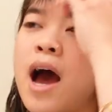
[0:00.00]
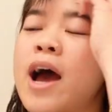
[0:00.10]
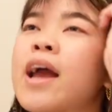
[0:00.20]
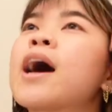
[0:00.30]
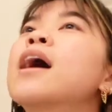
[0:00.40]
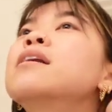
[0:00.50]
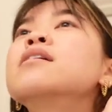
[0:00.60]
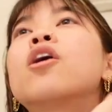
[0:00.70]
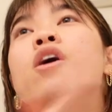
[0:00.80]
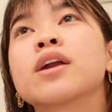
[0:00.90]
I
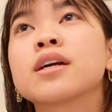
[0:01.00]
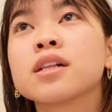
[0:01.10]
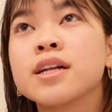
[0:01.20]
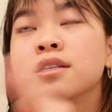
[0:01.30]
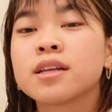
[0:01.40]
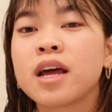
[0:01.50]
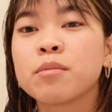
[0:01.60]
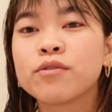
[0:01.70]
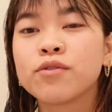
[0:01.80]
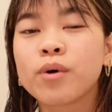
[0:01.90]
had already cleansed the night
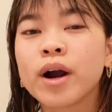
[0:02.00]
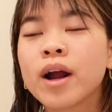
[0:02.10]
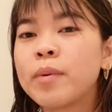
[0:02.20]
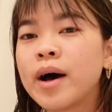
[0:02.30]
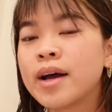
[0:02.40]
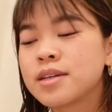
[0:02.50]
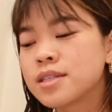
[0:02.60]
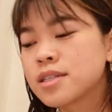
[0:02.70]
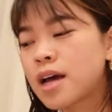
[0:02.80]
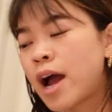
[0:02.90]
before,
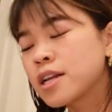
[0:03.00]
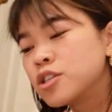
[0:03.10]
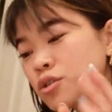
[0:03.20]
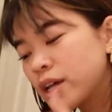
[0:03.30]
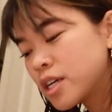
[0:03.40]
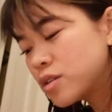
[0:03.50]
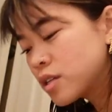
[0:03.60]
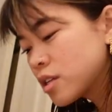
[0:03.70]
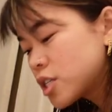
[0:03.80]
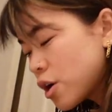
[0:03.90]
but I do like
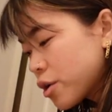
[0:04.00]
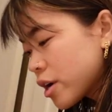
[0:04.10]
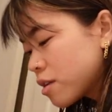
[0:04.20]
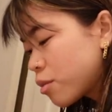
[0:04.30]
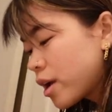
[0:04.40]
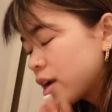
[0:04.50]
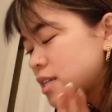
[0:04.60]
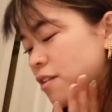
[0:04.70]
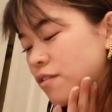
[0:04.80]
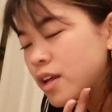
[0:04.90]
using the toner in the morning because
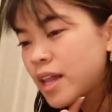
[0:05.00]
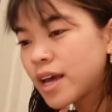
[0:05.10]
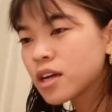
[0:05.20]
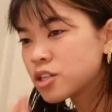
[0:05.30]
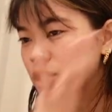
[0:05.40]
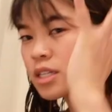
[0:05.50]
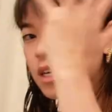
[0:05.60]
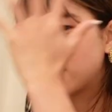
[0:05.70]
I feel like it's just